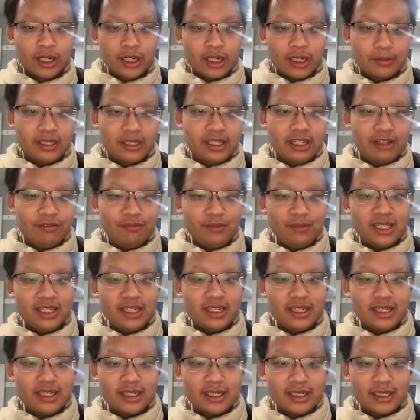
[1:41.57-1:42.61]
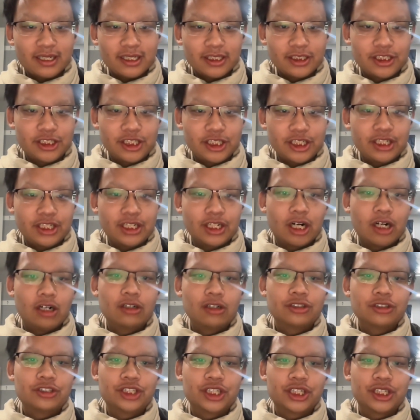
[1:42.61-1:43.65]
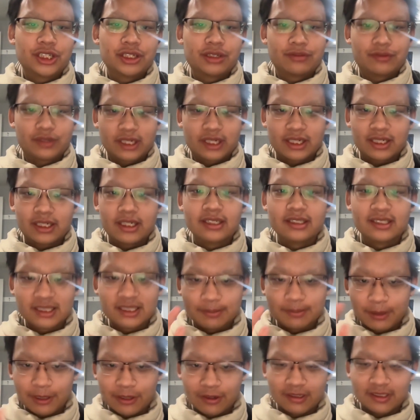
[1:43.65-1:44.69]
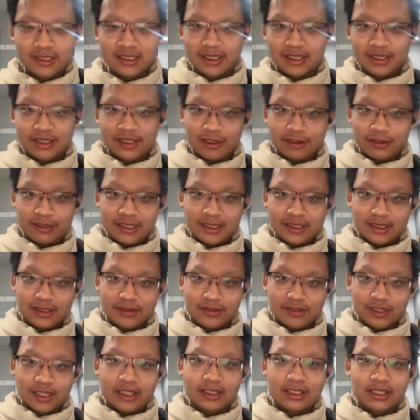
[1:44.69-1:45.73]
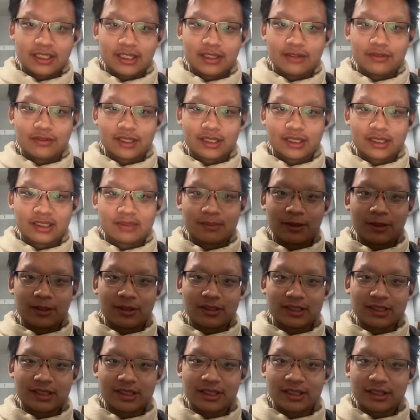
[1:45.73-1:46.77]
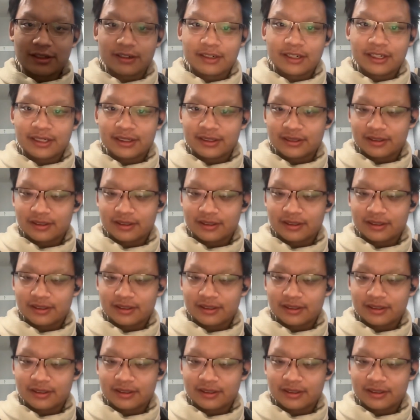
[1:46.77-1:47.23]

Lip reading: Give me a genealogy of conspiracy theories, of the idea of a conspiracy theory.